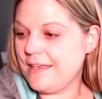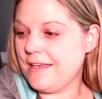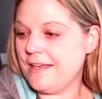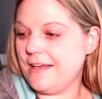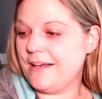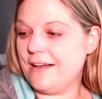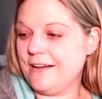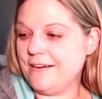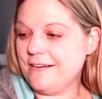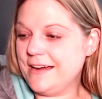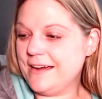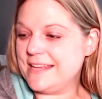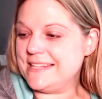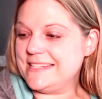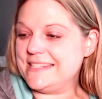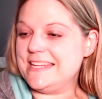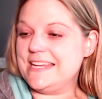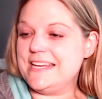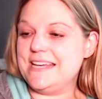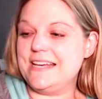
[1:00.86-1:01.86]
All right.
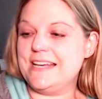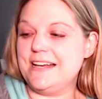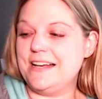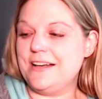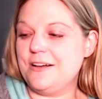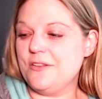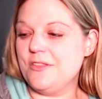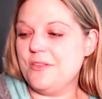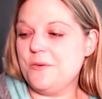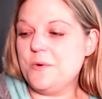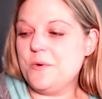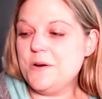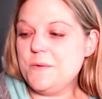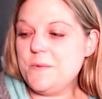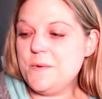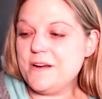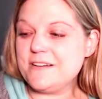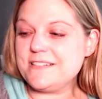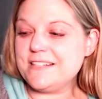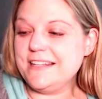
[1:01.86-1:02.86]
The word we
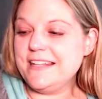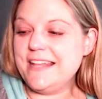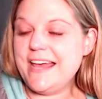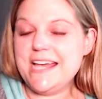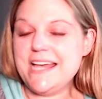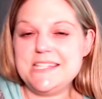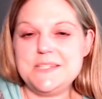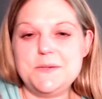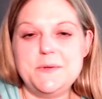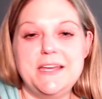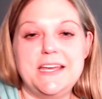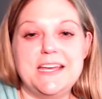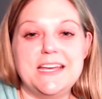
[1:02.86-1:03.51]
worked on last week,